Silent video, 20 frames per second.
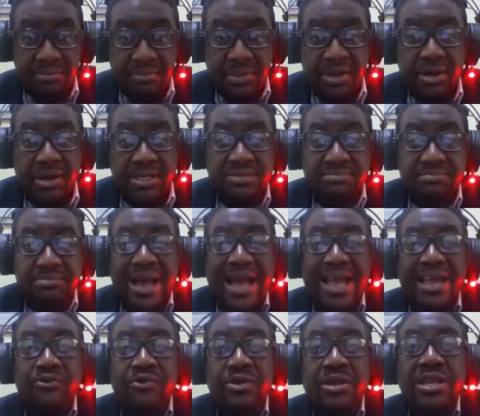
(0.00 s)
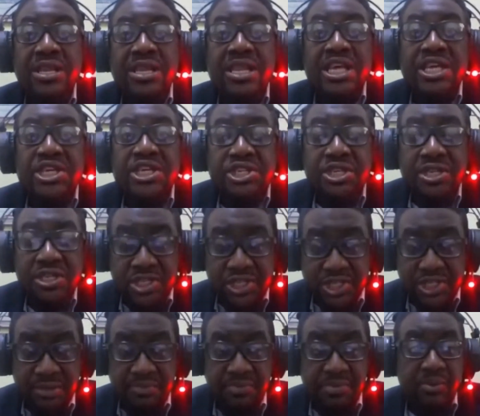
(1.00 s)
because my
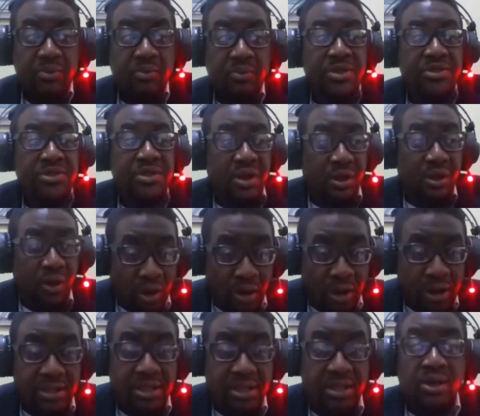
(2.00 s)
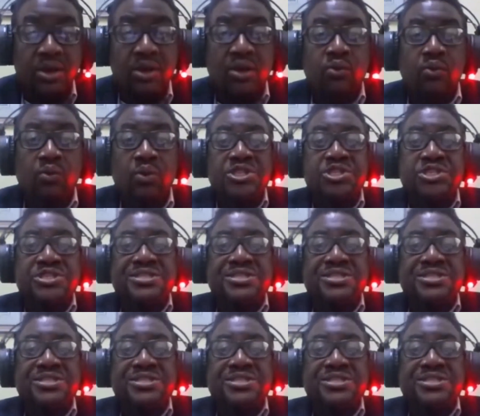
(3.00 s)
relationship with God will